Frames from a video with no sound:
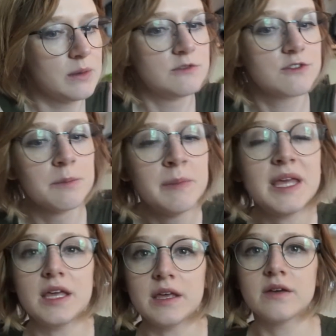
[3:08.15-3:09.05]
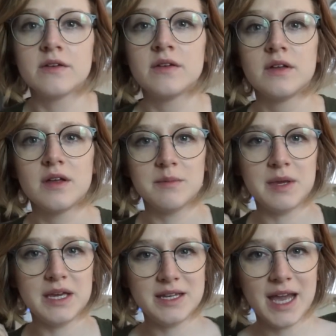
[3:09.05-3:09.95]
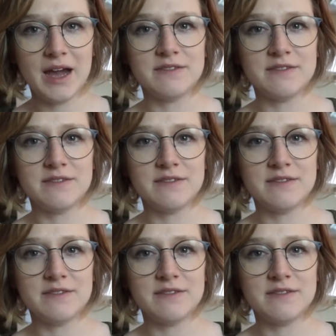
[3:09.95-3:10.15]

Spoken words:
for me, I mean, yeah,